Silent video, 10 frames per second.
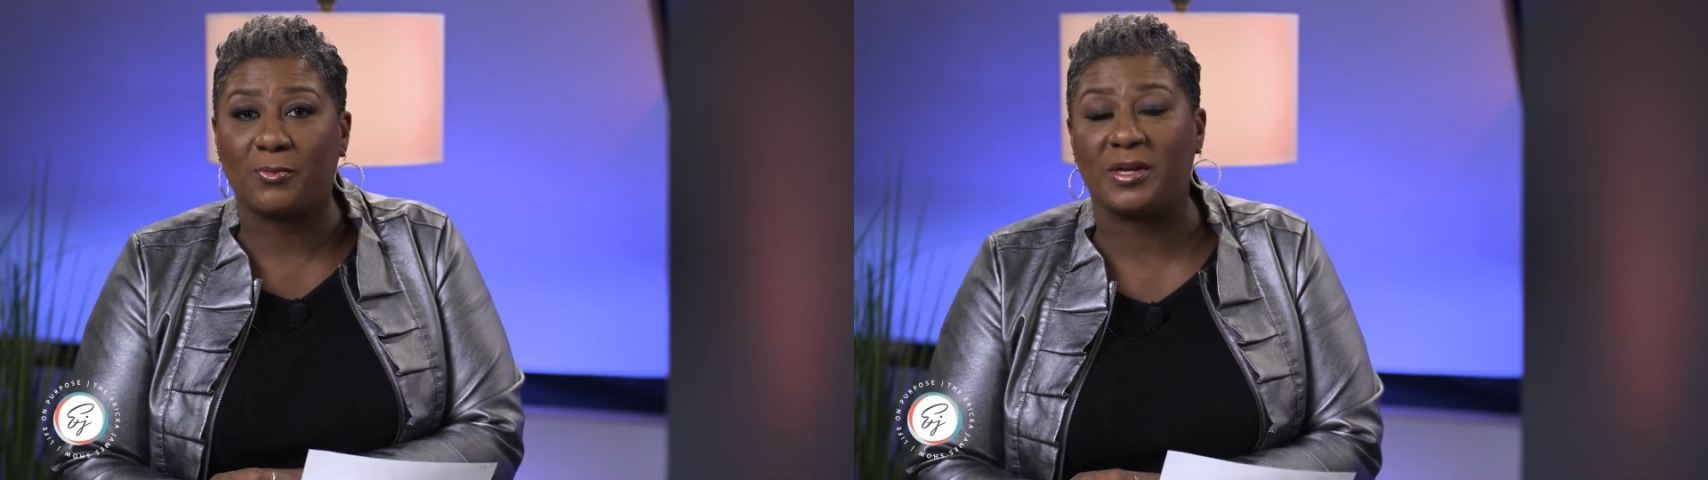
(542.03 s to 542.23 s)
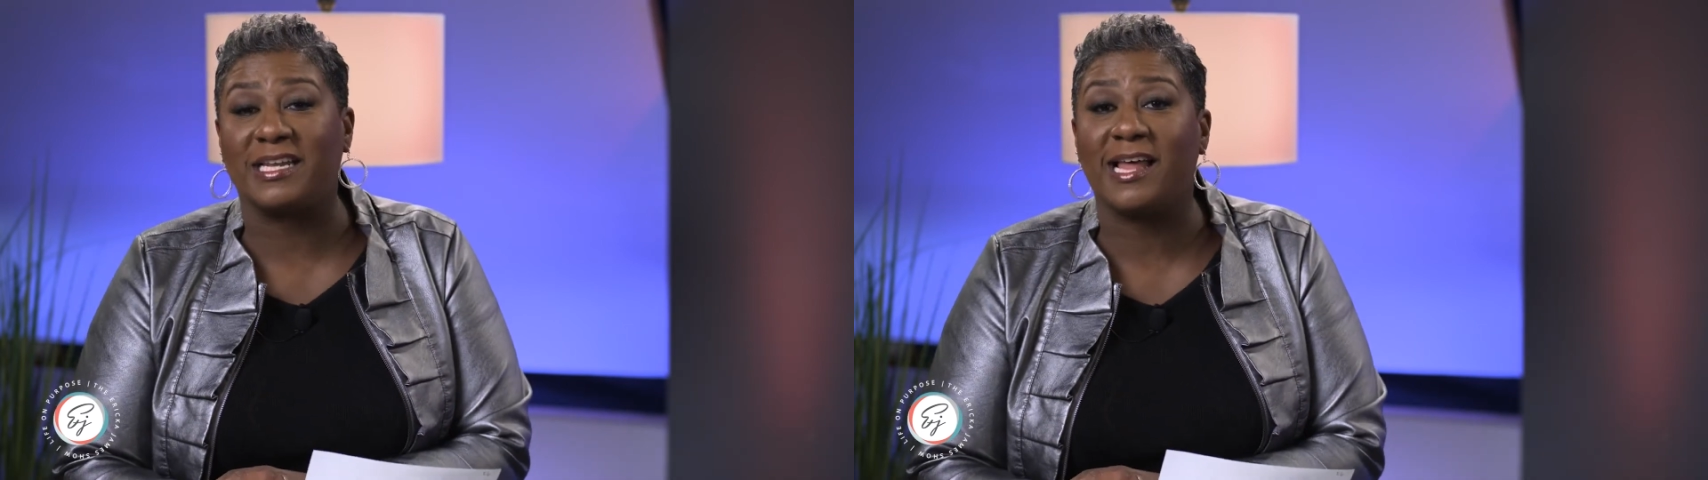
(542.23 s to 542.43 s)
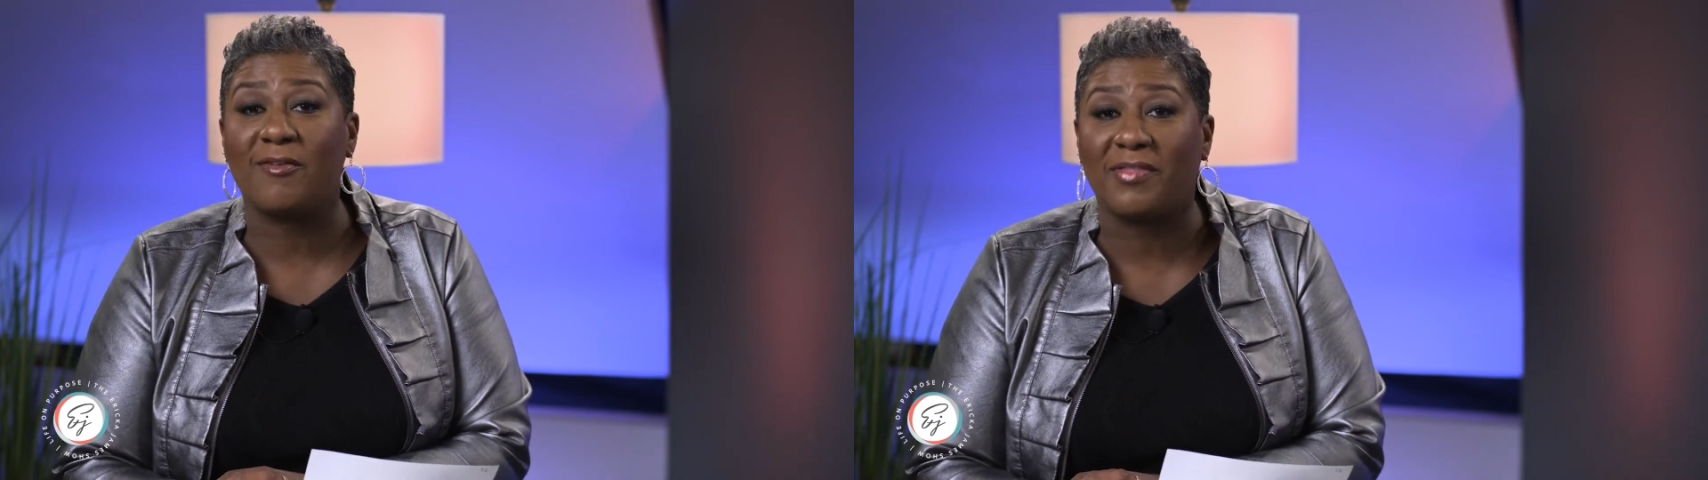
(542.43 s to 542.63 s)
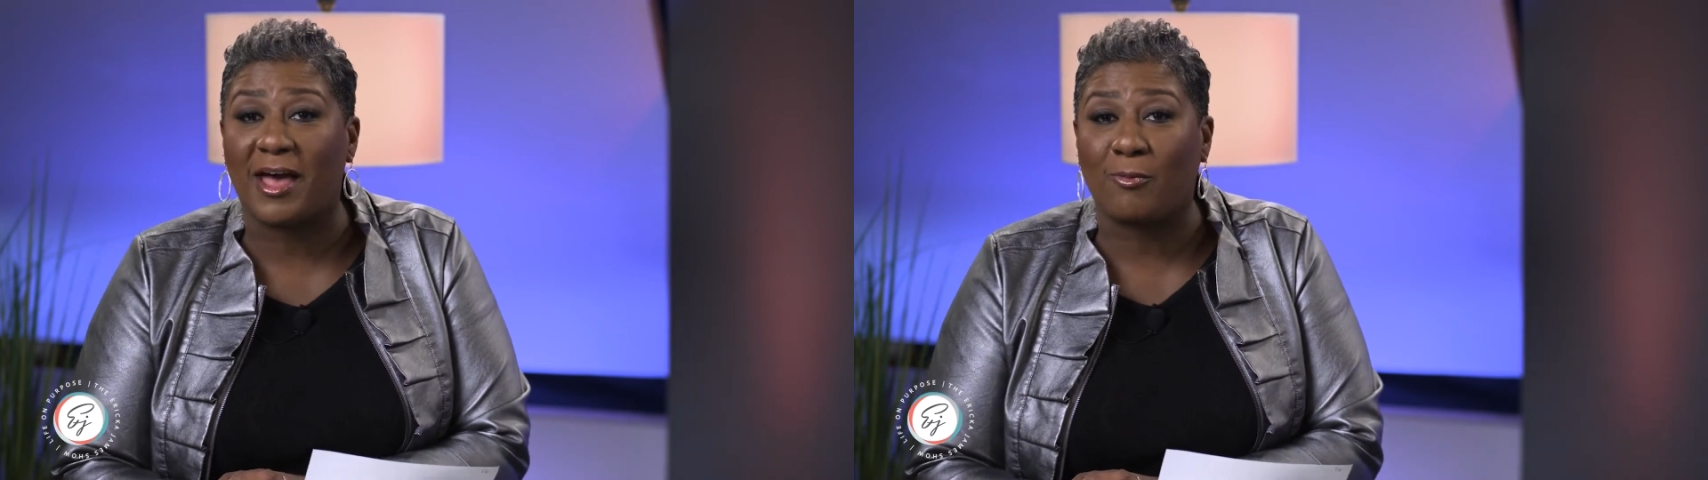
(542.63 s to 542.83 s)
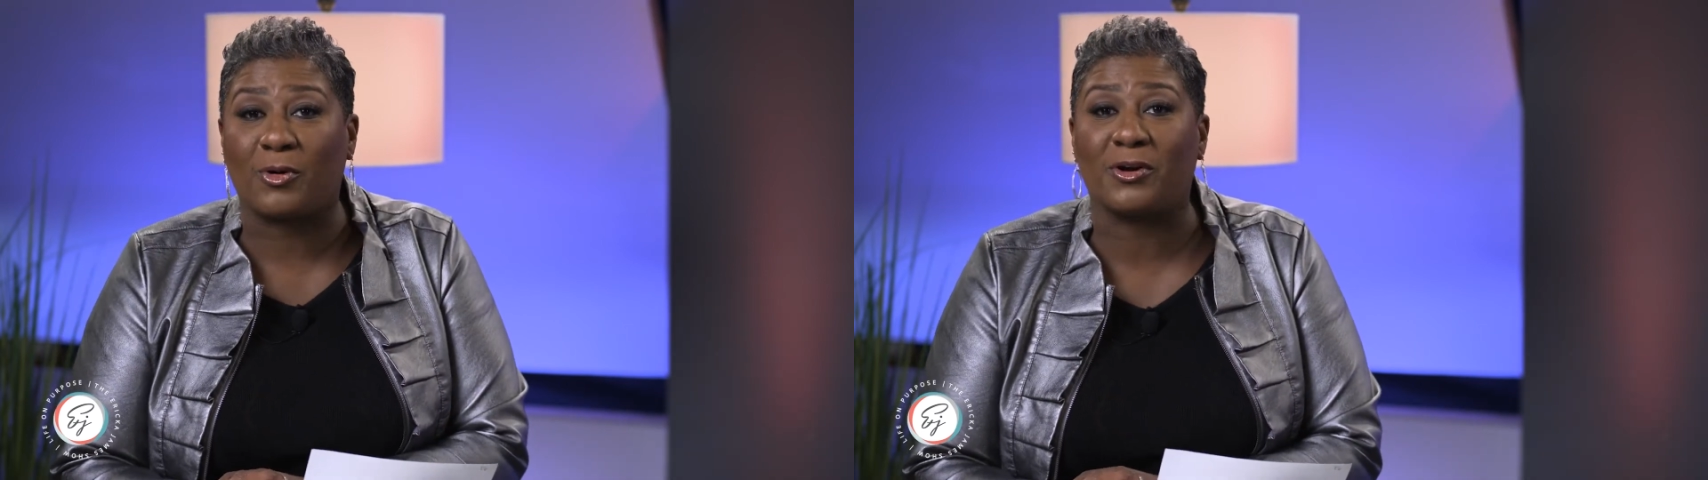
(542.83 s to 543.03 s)
We love
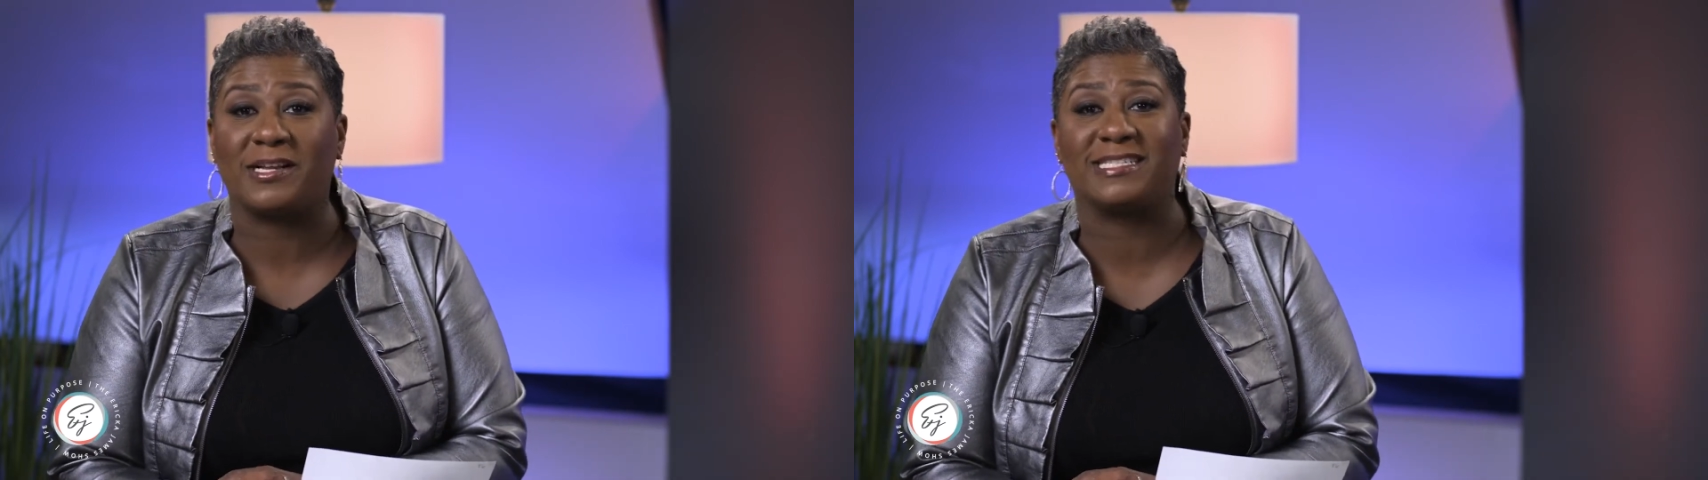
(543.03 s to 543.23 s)
that word.